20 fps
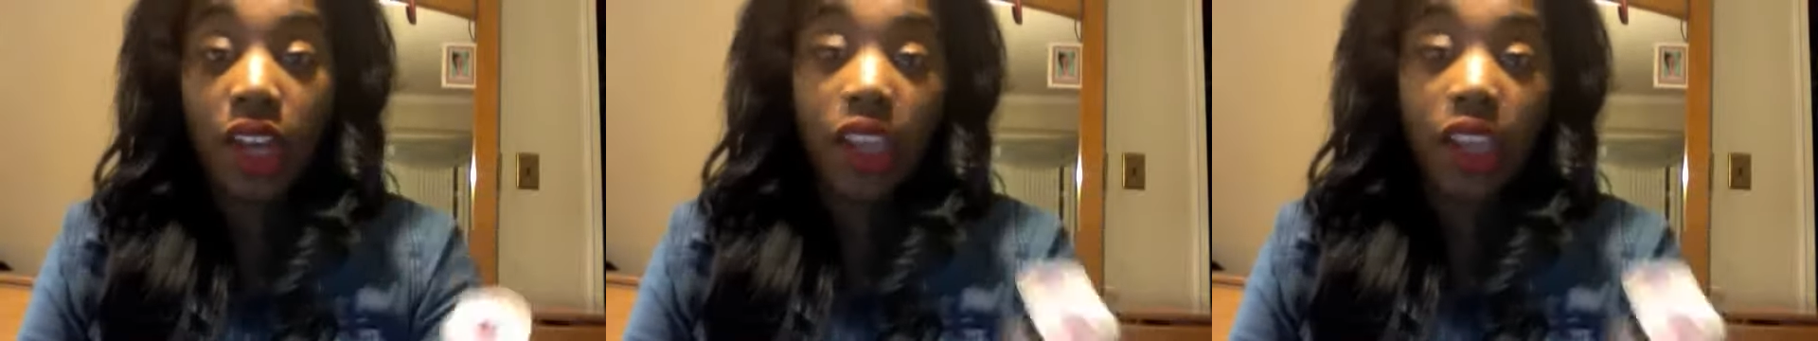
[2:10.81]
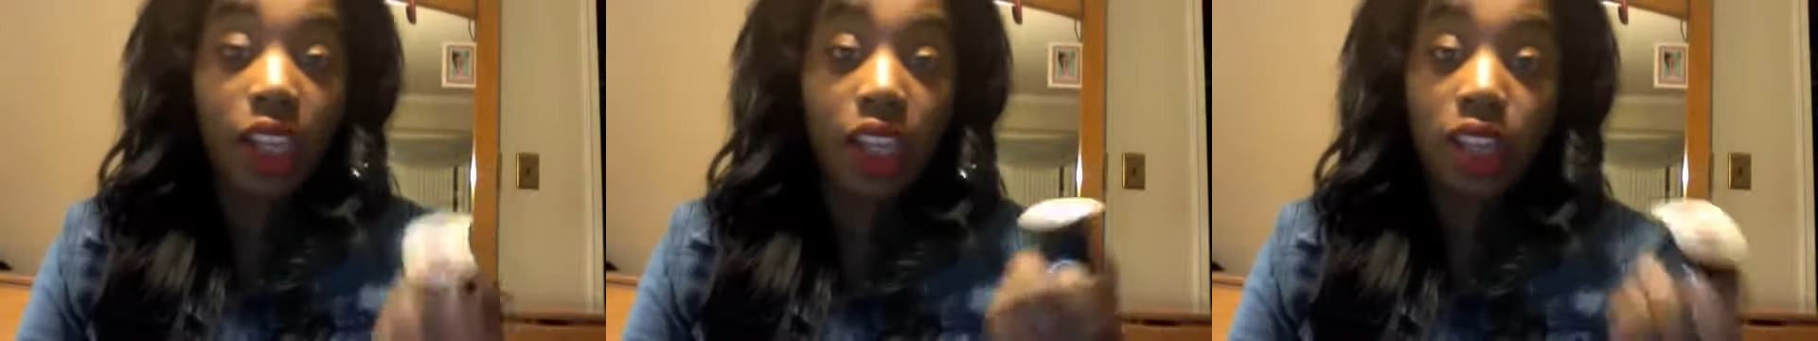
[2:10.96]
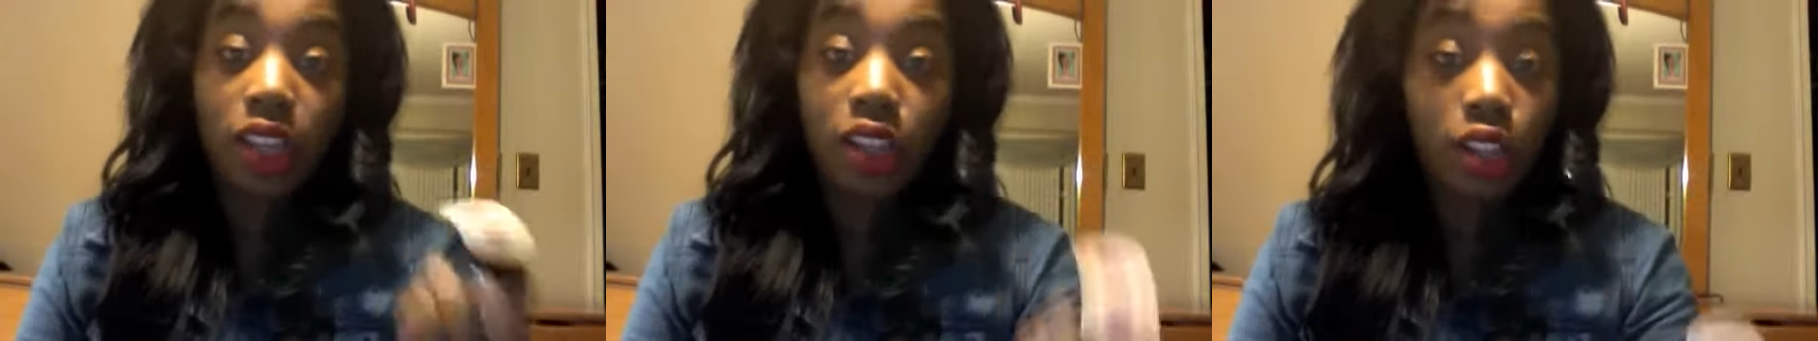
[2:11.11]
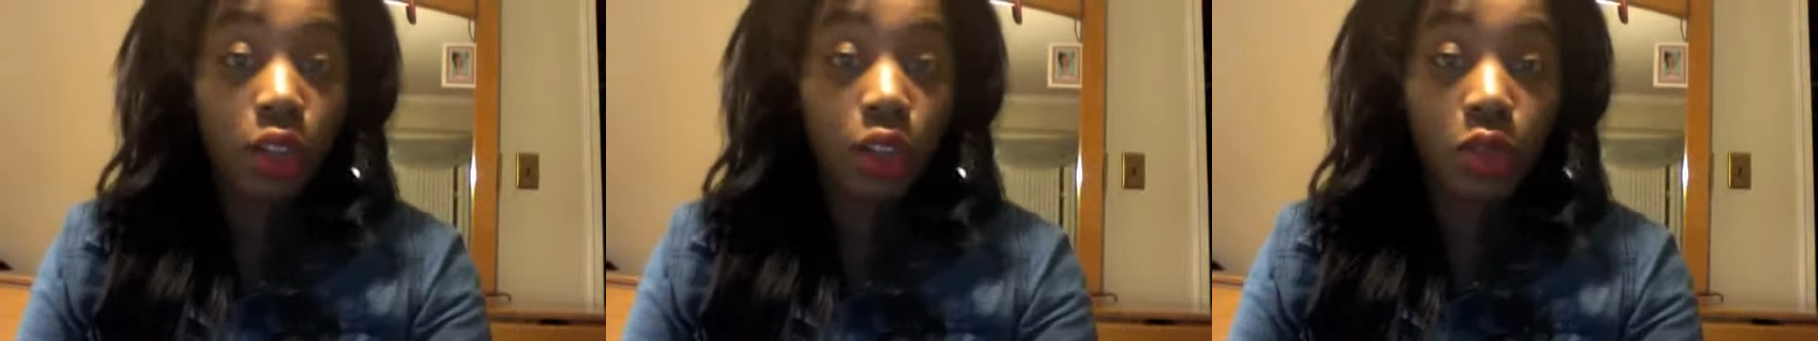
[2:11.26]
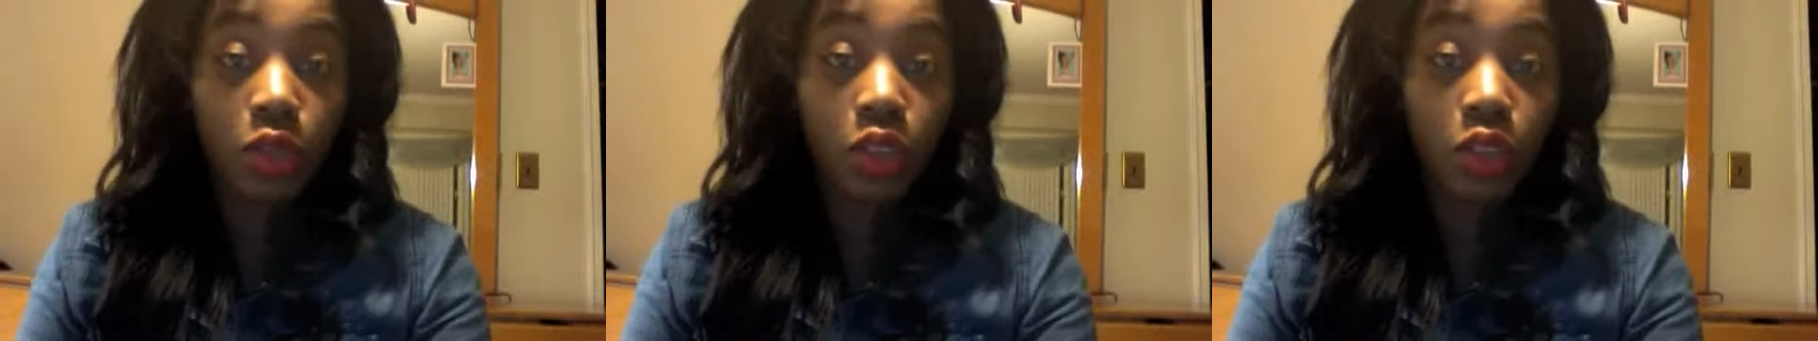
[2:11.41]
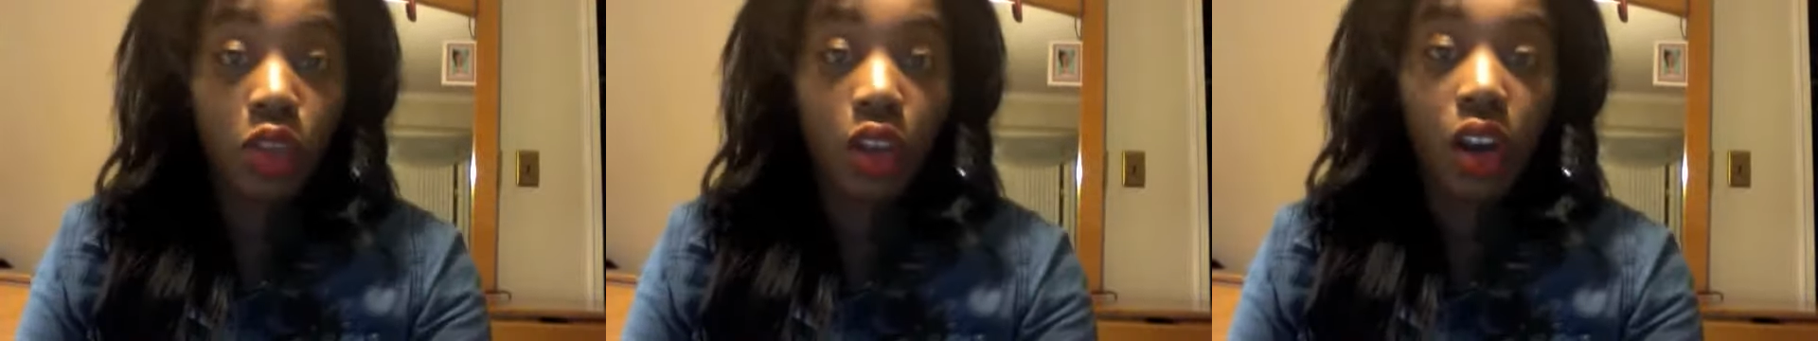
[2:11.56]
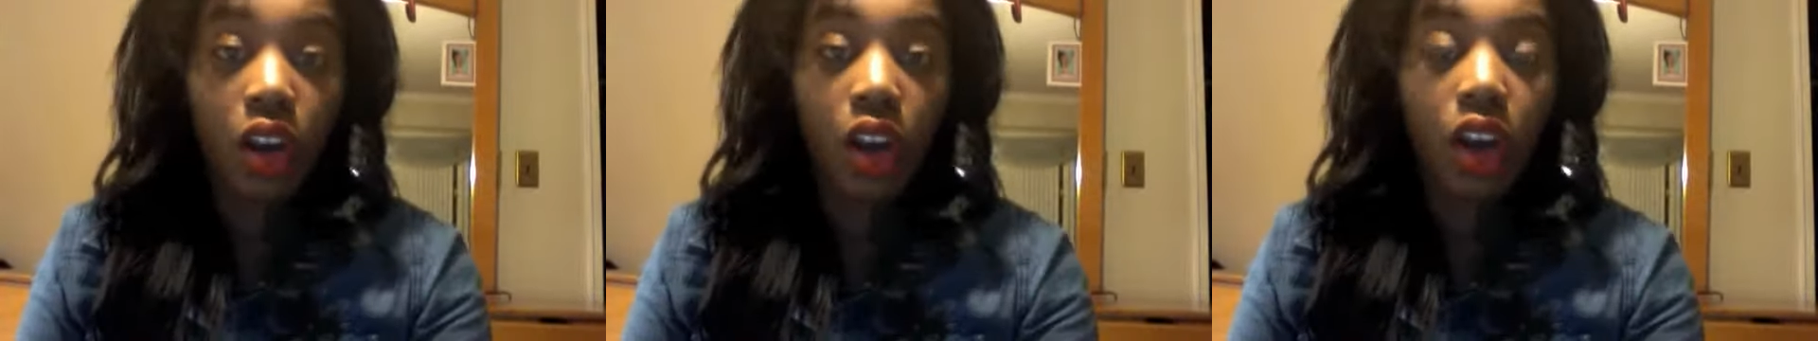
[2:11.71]
I think it's so
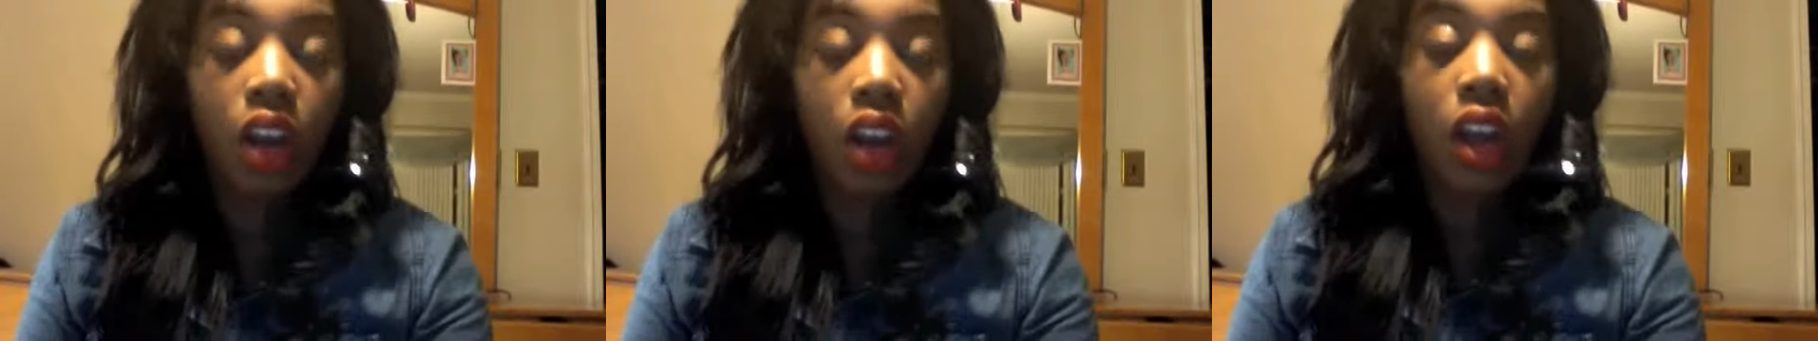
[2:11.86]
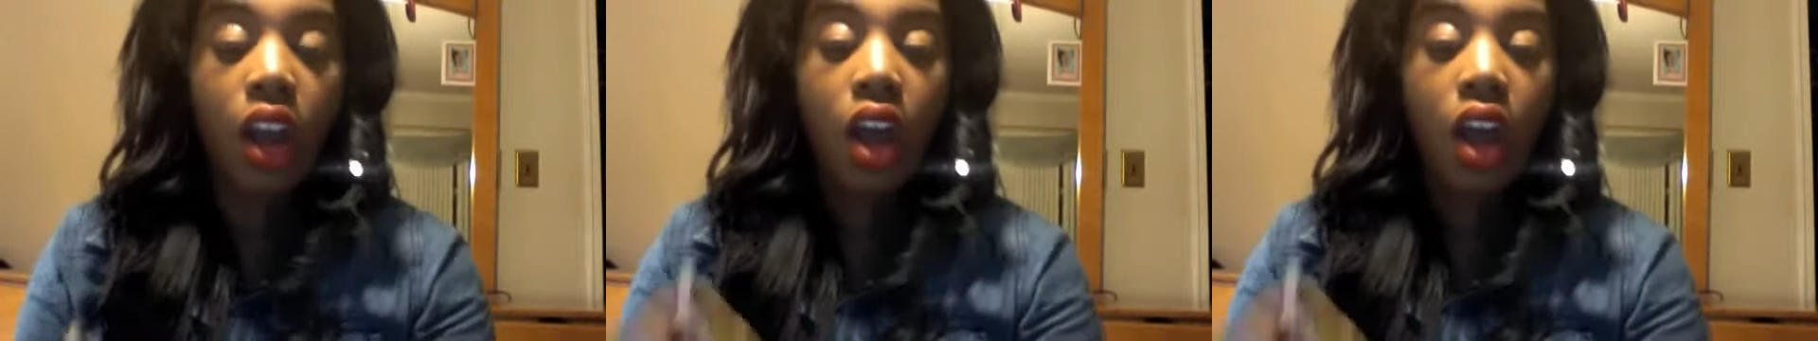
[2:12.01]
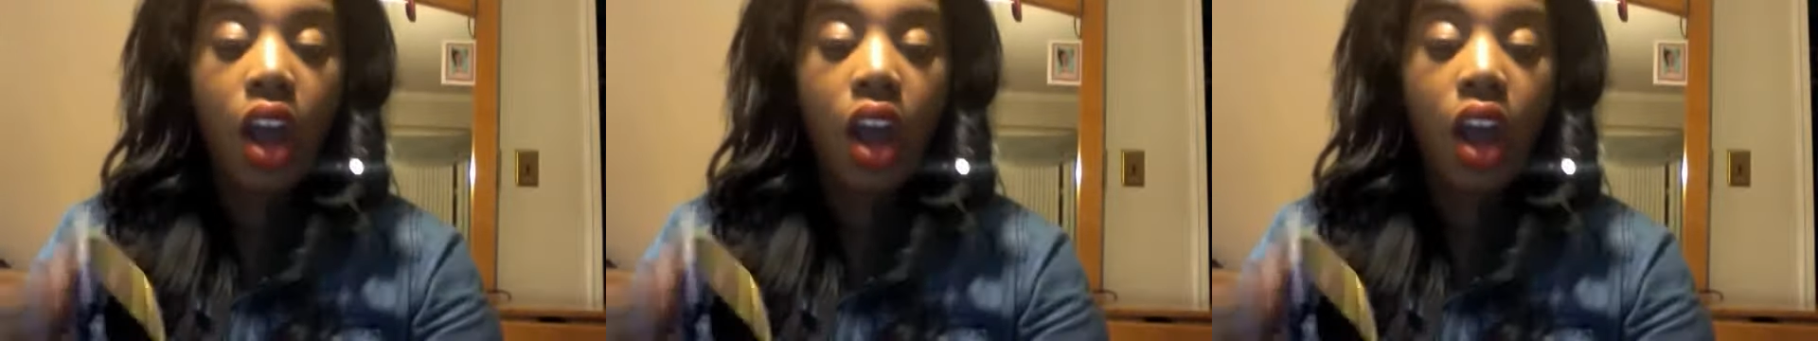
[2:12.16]
strong.